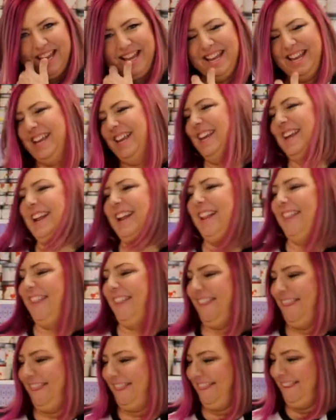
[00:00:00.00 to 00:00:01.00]

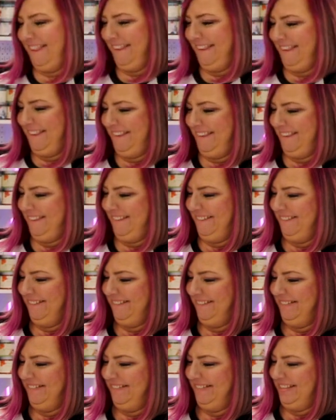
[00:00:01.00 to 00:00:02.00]

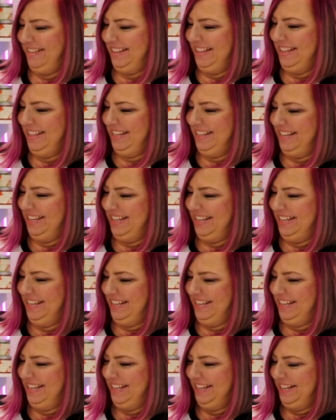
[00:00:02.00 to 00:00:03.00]

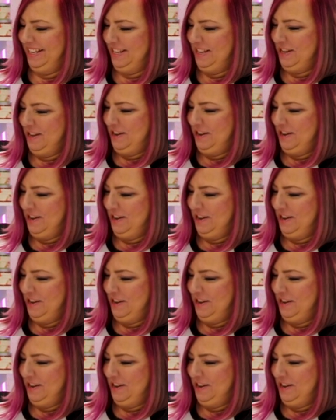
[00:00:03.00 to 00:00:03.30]
(not speaking)